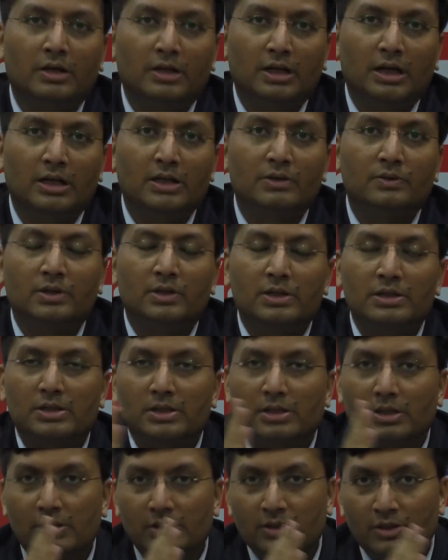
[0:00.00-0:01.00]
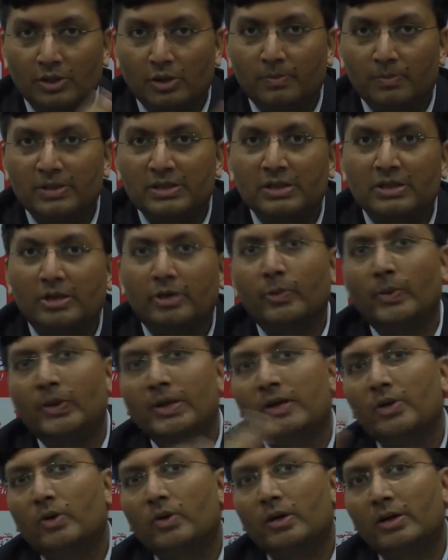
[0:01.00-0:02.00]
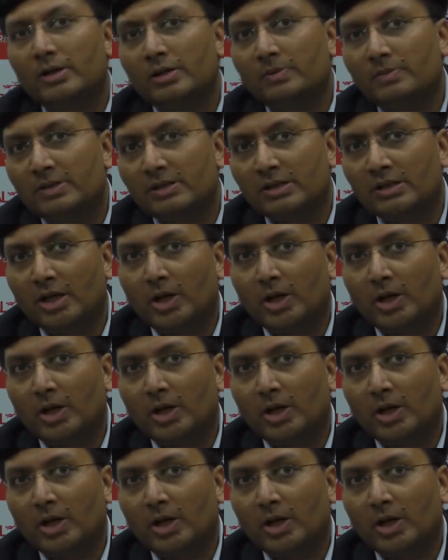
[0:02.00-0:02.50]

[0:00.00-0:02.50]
In other words, 0% equity to 100%